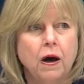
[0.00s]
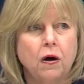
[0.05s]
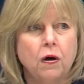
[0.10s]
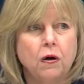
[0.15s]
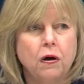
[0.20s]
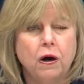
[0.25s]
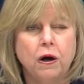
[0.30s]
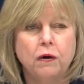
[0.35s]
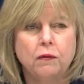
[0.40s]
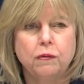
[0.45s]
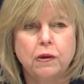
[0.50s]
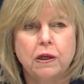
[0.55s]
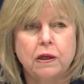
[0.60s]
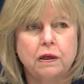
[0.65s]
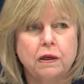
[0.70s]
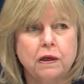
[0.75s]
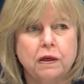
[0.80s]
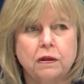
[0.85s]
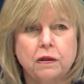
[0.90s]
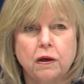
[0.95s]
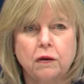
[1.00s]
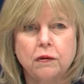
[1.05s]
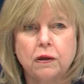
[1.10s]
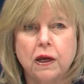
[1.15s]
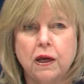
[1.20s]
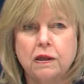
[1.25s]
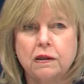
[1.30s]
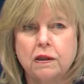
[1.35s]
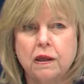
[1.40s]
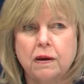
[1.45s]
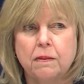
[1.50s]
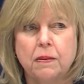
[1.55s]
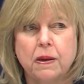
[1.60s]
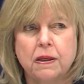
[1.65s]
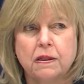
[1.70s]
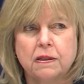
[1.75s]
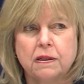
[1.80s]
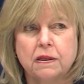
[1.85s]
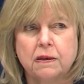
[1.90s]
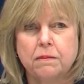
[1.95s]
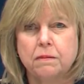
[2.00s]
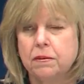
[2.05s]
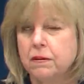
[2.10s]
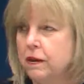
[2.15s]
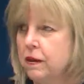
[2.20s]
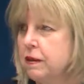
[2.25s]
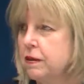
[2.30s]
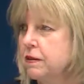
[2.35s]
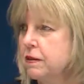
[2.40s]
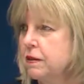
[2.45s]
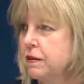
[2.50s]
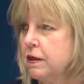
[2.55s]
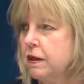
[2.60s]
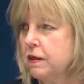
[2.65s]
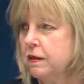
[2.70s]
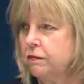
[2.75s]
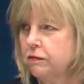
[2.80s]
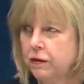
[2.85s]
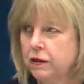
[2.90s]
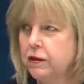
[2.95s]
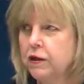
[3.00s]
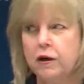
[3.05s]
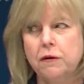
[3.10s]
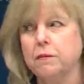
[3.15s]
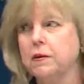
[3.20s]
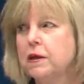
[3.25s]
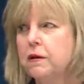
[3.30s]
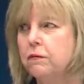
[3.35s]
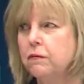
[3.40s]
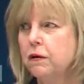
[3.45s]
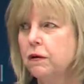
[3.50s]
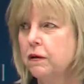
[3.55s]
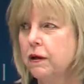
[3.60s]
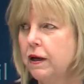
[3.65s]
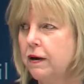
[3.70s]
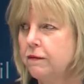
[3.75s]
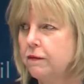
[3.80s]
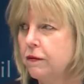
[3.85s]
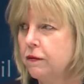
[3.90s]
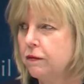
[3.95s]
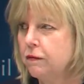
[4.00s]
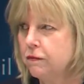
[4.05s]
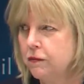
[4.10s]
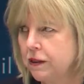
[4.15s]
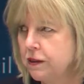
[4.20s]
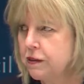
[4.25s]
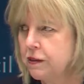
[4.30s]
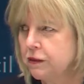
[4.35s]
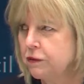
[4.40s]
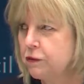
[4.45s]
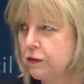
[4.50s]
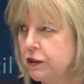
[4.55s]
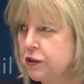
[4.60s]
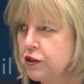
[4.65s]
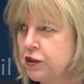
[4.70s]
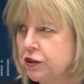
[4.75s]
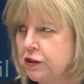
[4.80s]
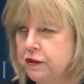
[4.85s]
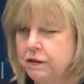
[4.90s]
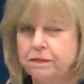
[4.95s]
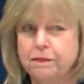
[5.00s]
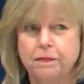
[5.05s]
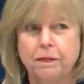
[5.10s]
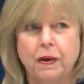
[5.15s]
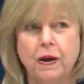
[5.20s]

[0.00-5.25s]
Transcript: Or we can locate them at some place that where nobody will ever raise a question,